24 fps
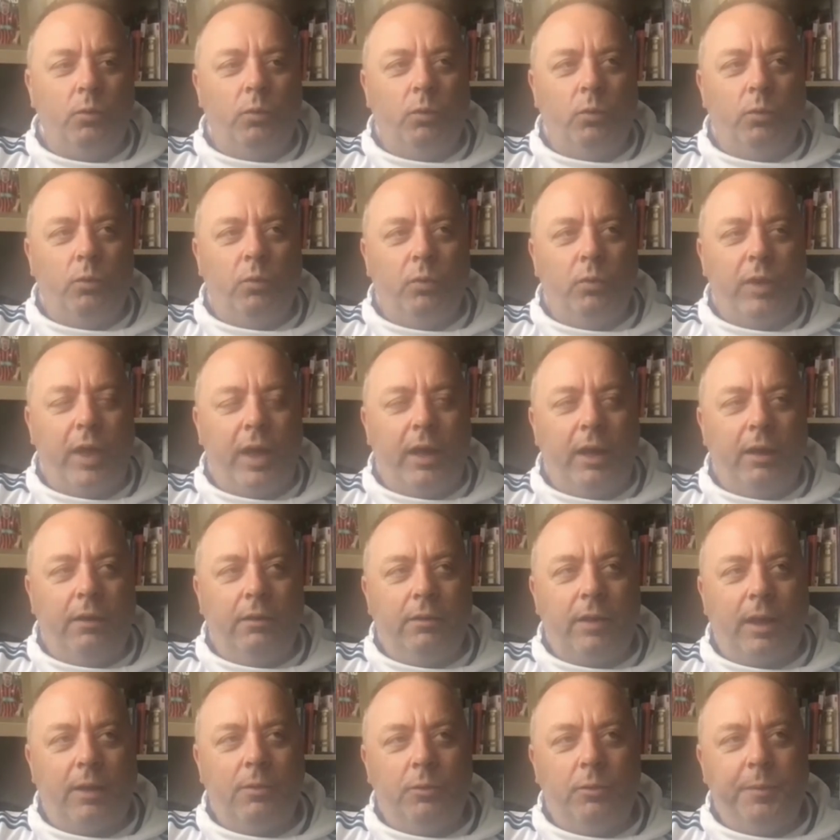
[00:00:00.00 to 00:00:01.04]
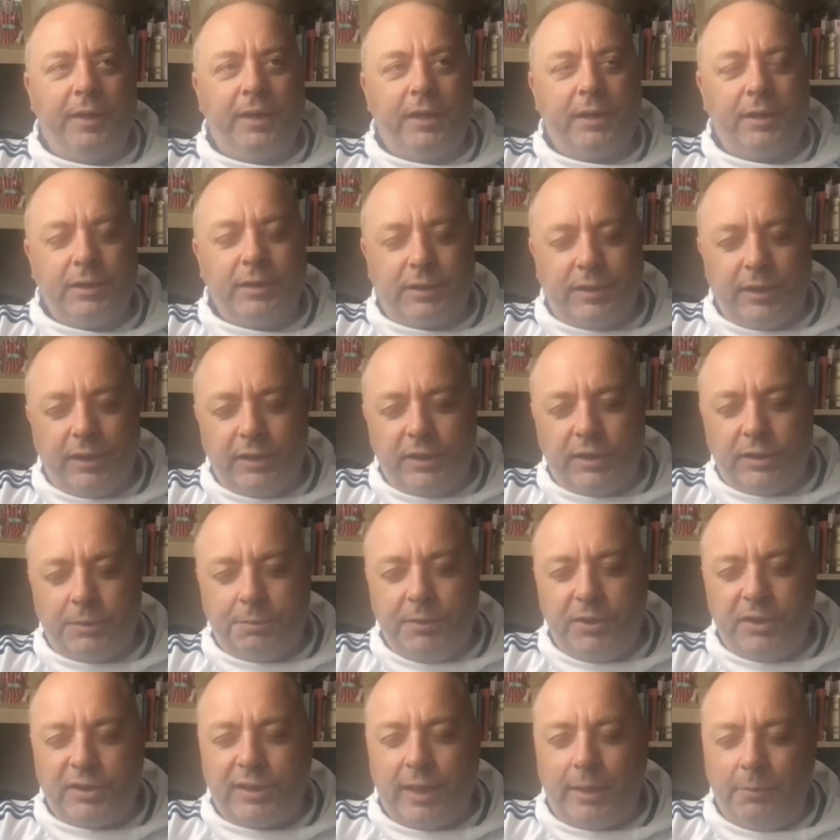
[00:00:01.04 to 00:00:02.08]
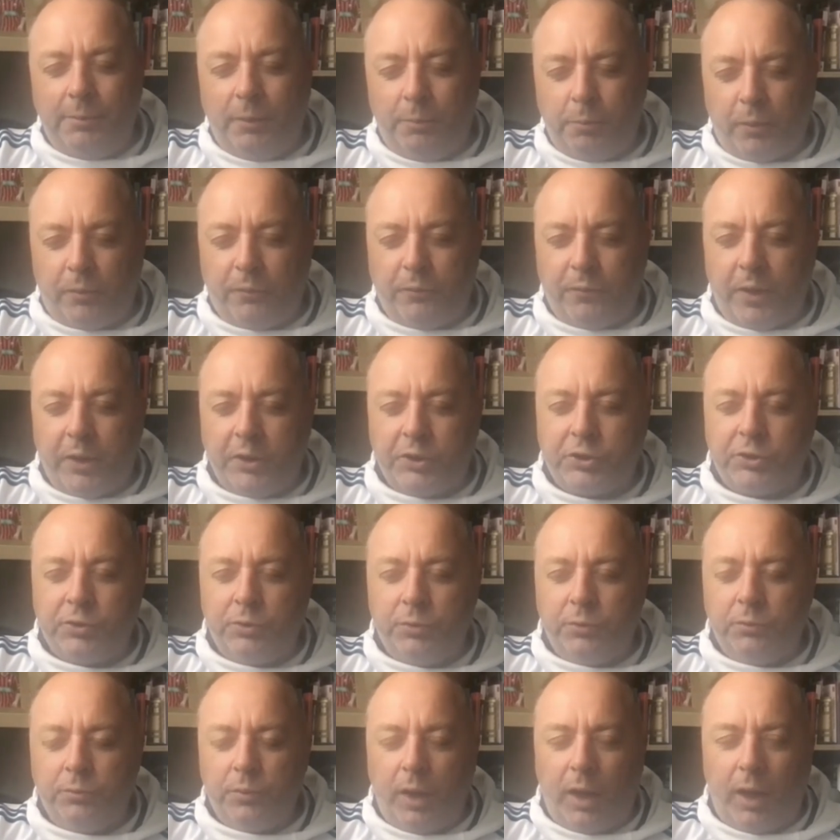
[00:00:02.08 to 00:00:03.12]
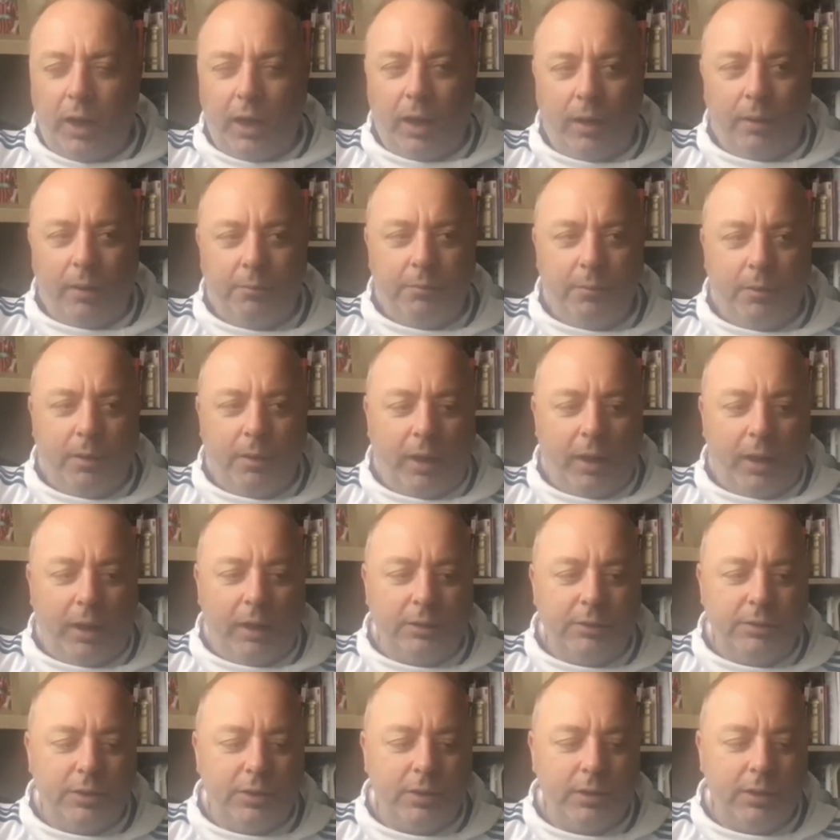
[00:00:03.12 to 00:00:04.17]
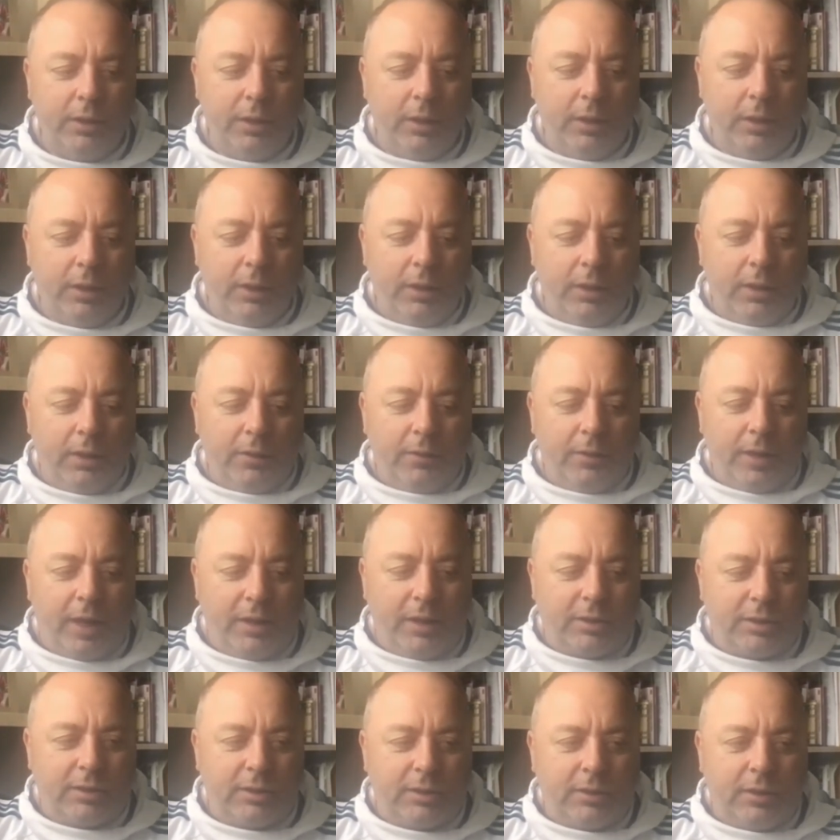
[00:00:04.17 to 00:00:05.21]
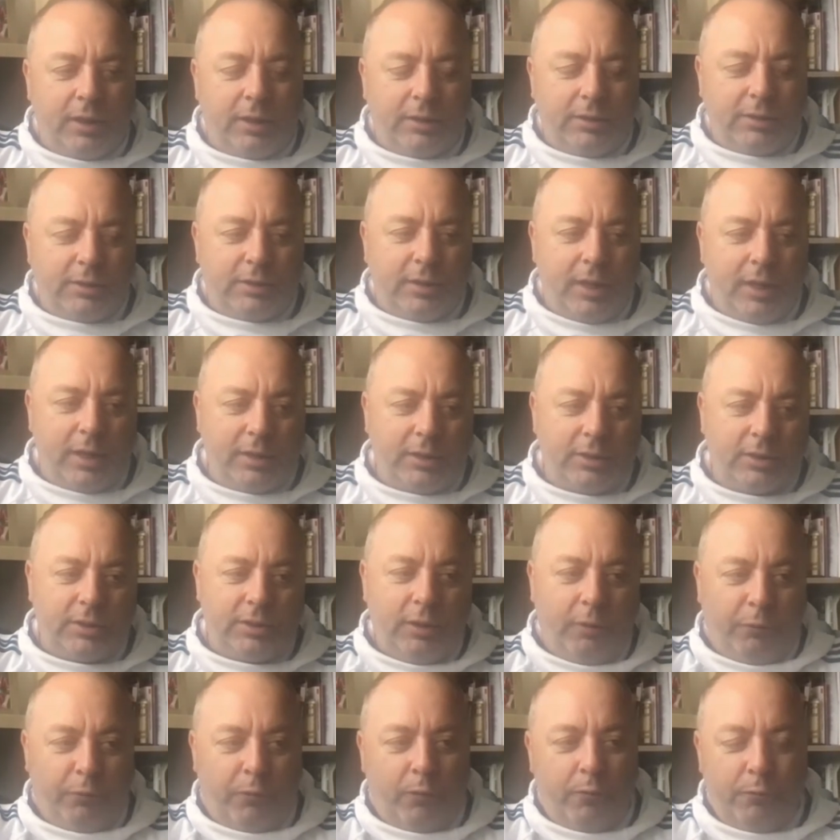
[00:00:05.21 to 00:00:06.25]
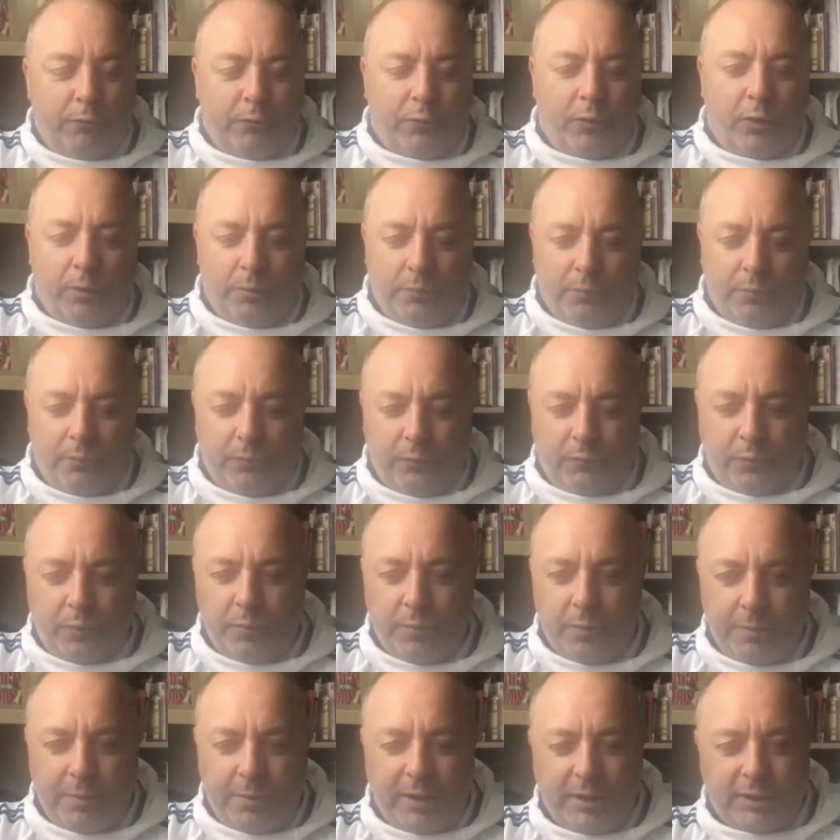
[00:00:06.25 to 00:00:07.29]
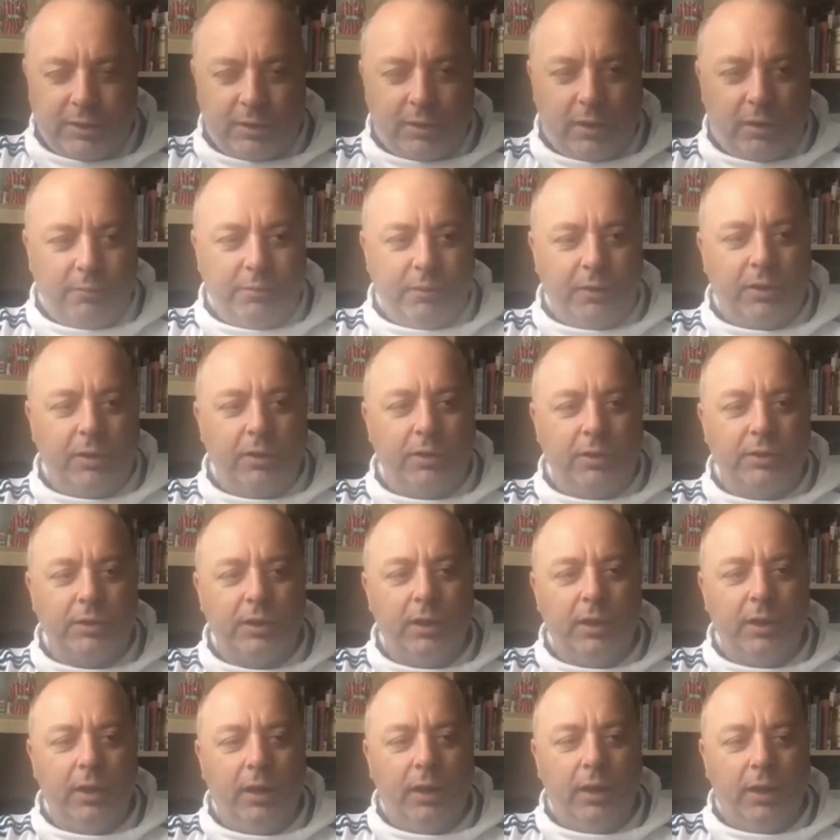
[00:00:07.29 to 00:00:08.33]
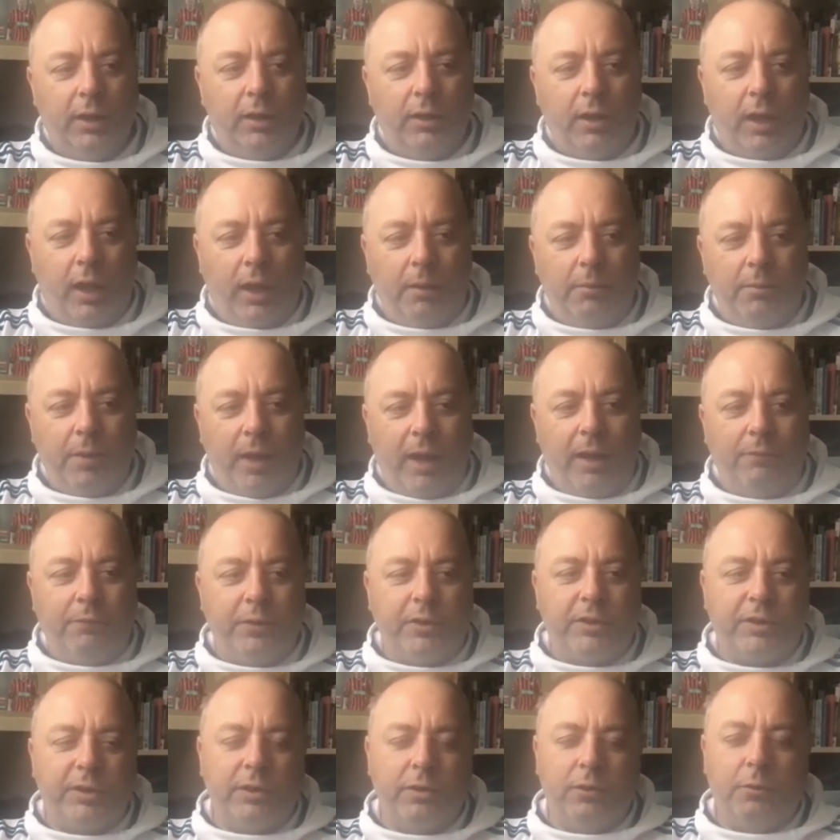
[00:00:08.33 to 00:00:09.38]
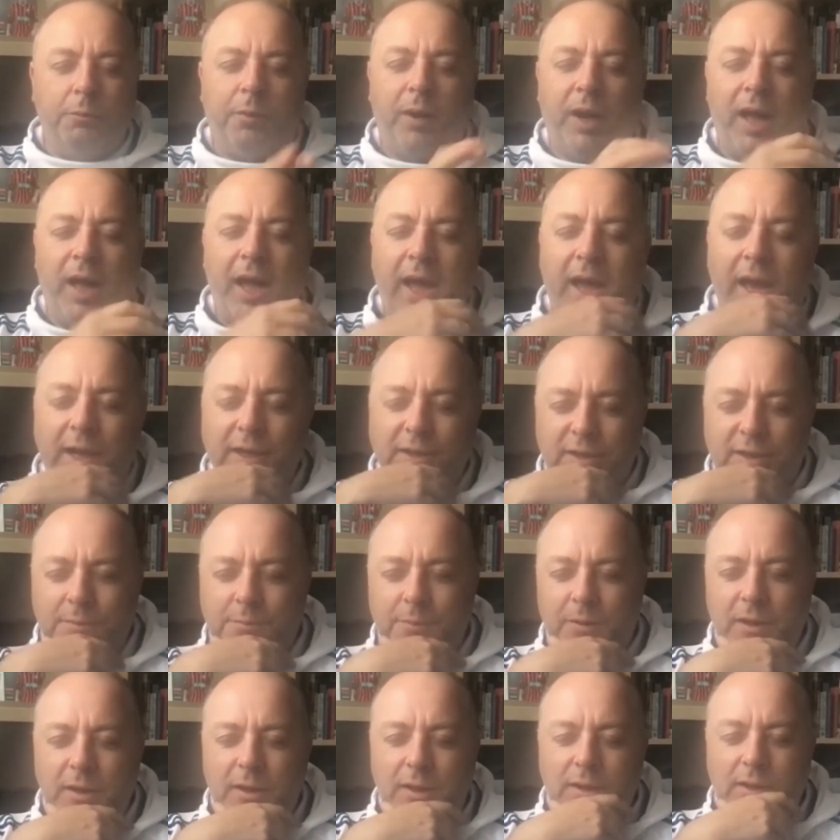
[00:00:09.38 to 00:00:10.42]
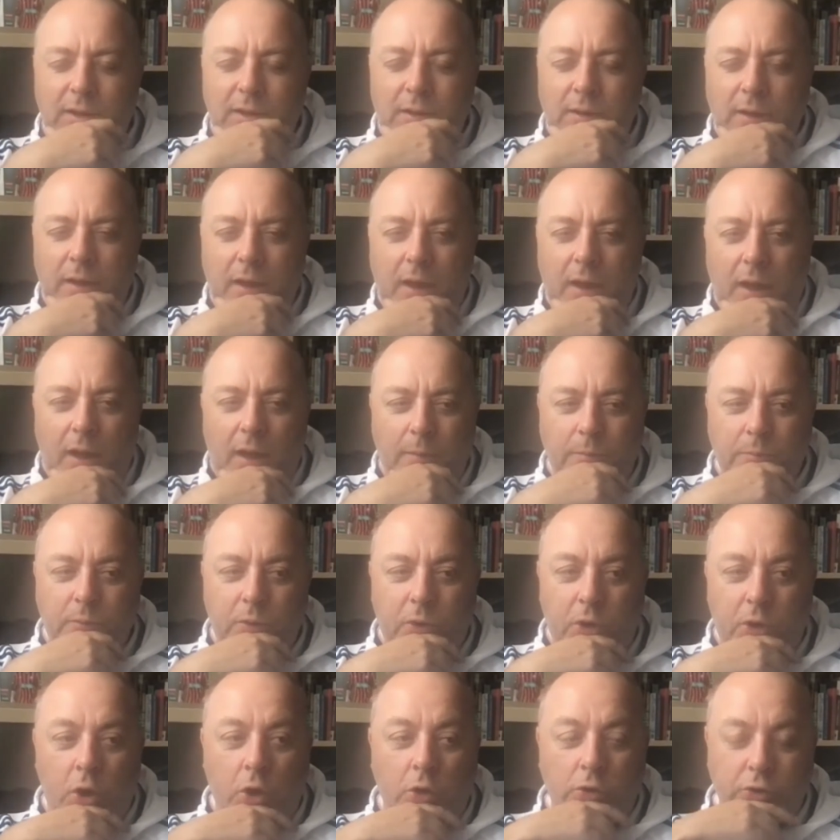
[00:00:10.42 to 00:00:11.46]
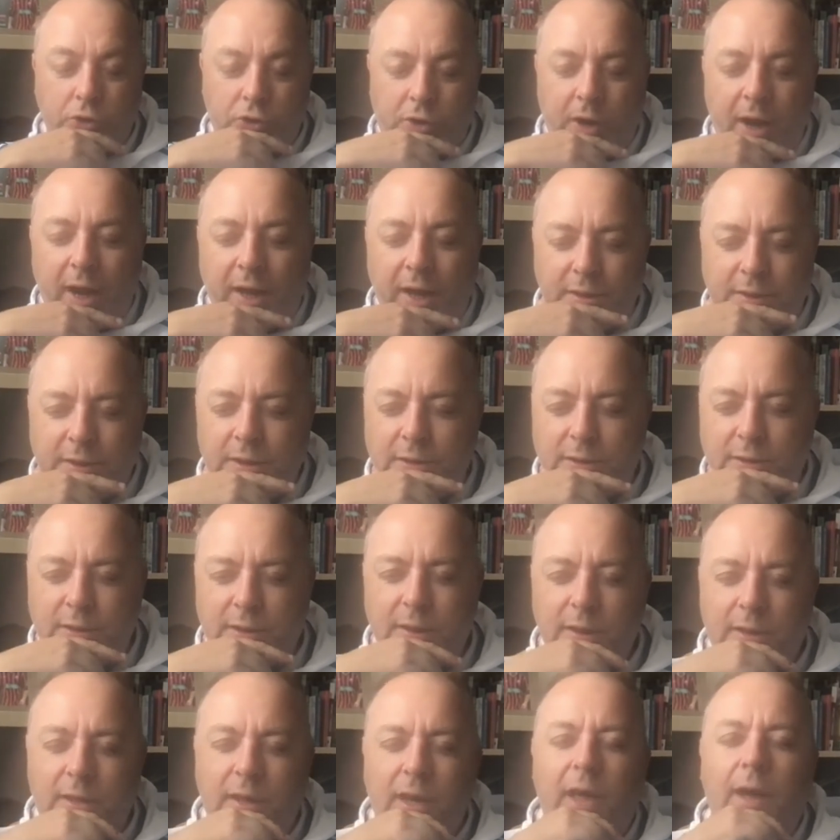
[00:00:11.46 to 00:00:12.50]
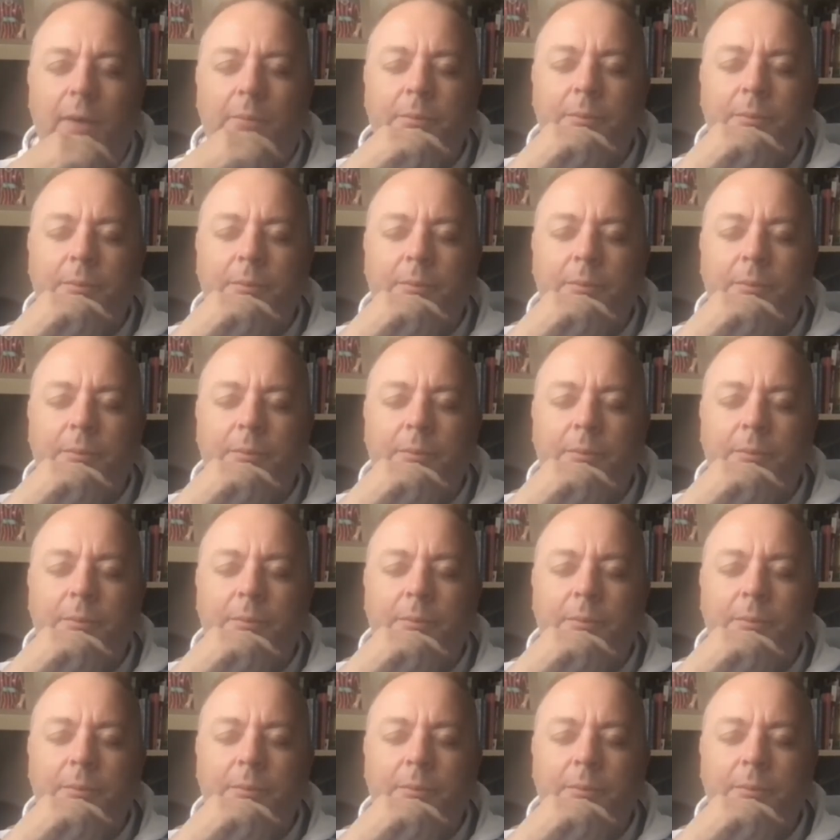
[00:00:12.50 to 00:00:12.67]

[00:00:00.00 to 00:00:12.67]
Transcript: They would be considered to be semi-professional, and that's different from the men's side, because every single player has to be contracted to the club.